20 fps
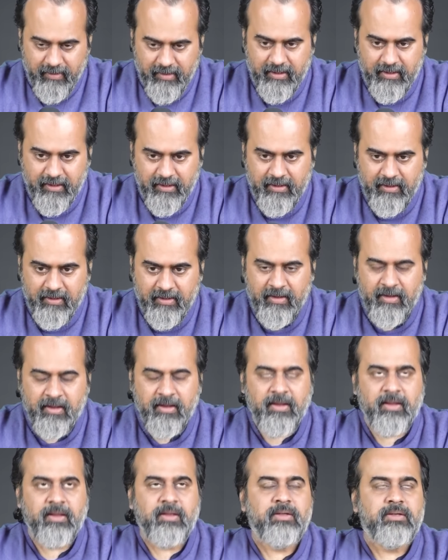Getting it?
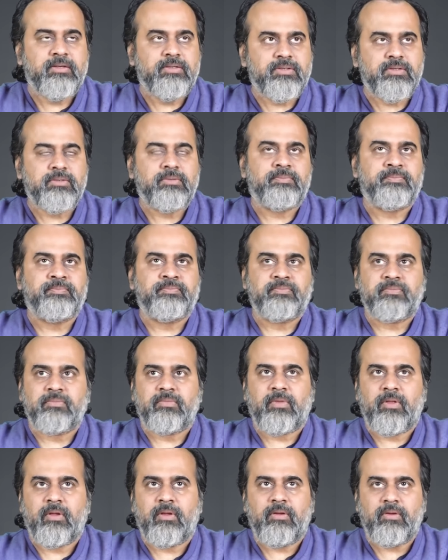So
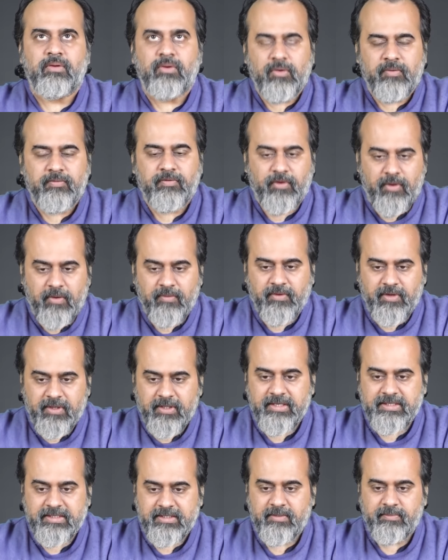look for a
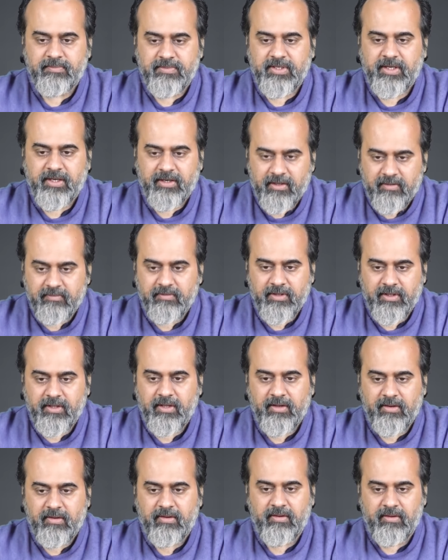worthy subject, a
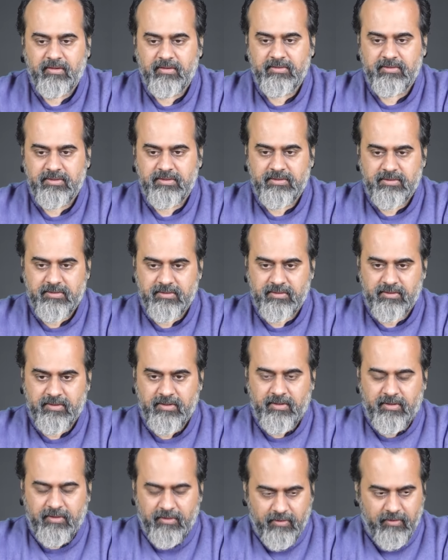worthy cause.
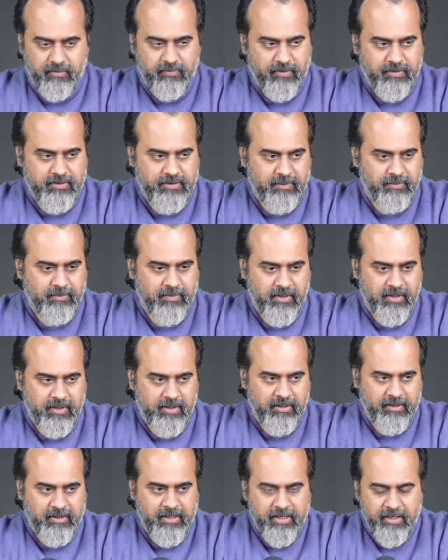Look for
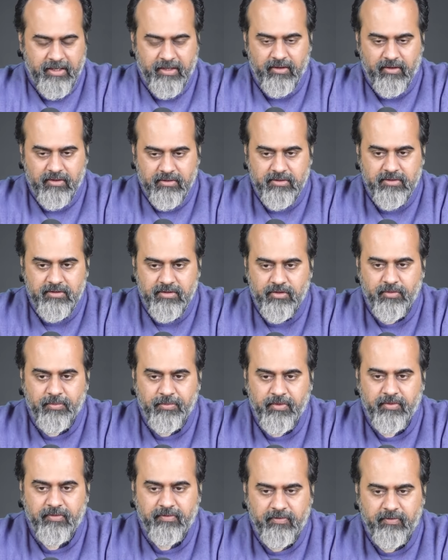something that can
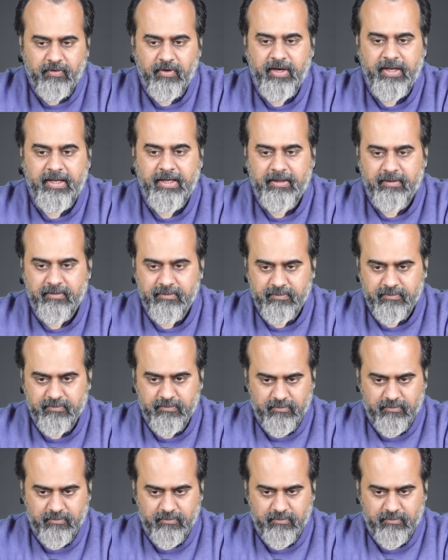consume you fully.